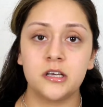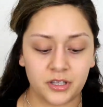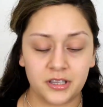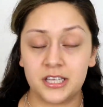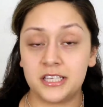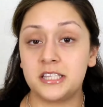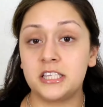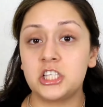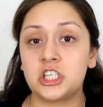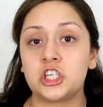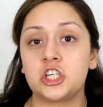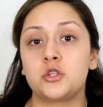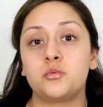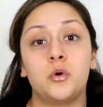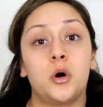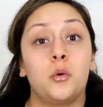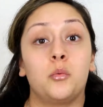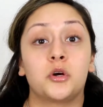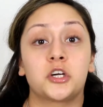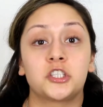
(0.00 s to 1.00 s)
This is just
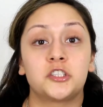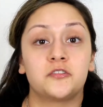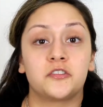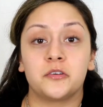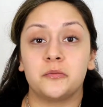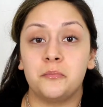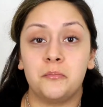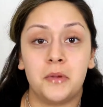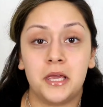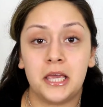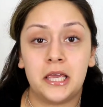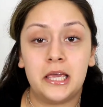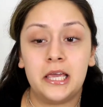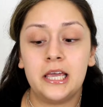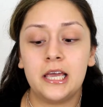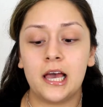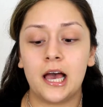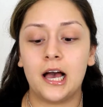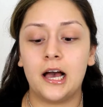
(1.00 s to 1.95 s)
what works for me.